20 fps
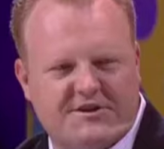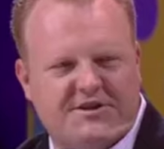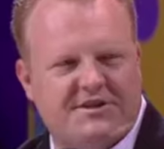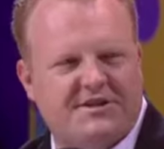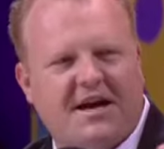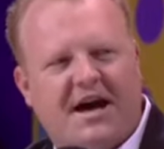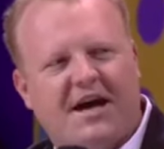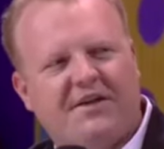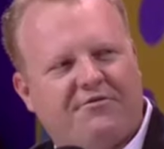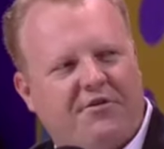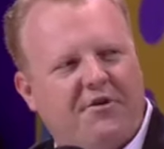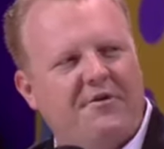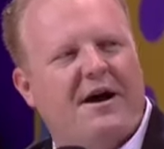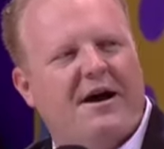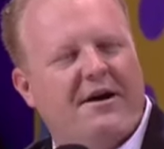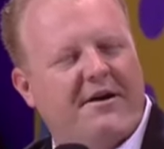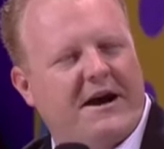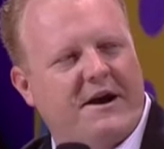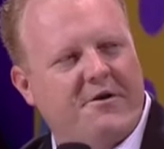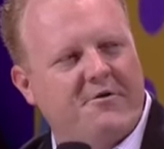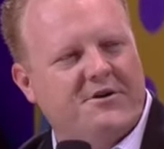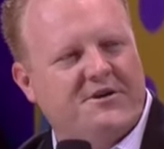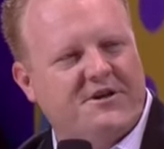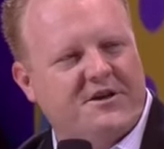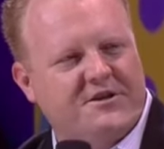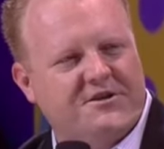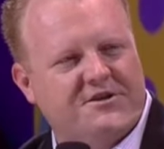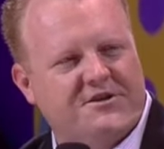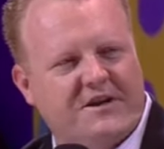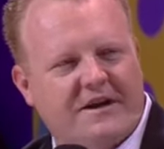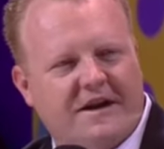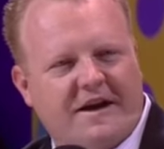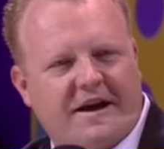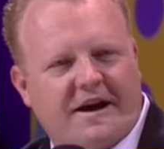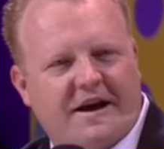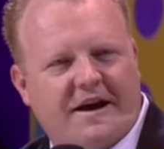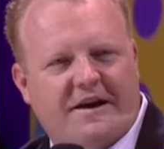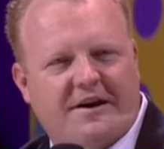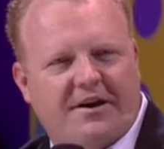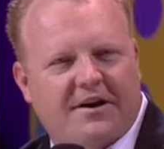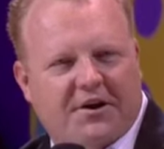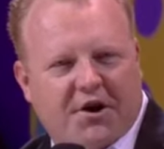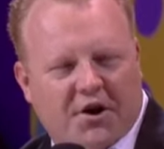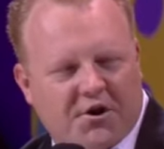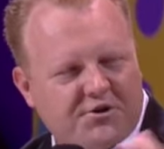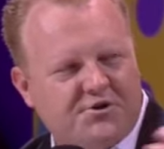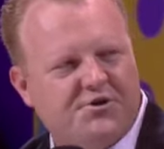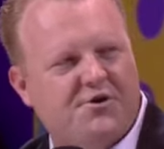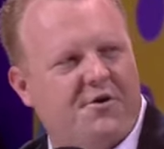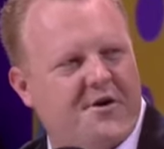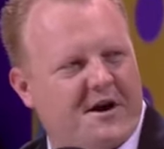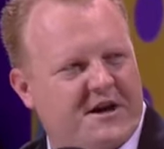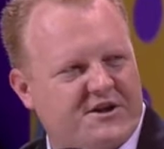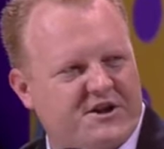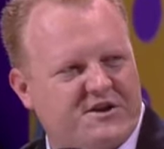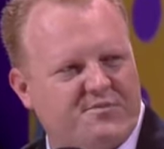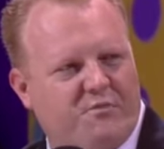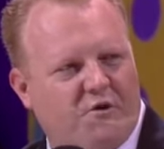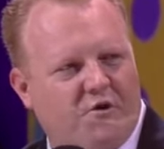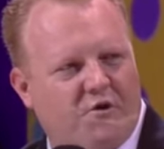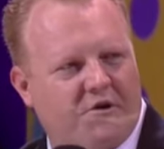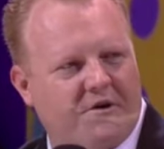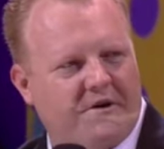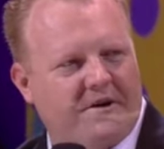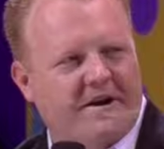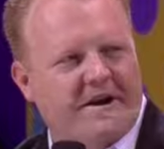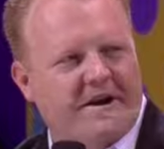start through our heritage, goes through our sport,